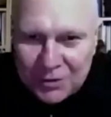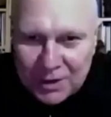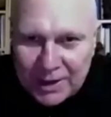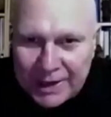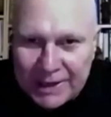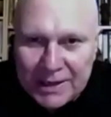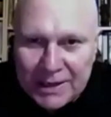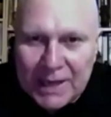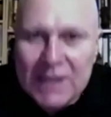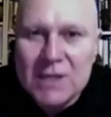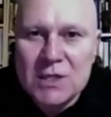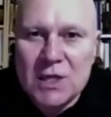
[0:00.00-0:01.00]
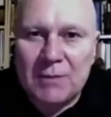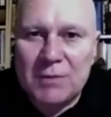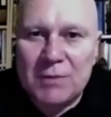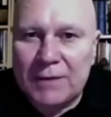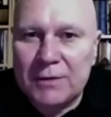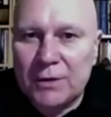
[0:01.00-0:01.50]
in Egypt
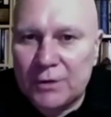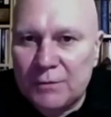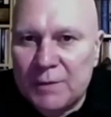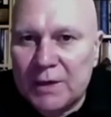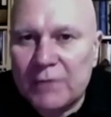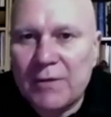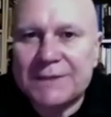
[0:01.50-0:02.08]
and could have been arrested.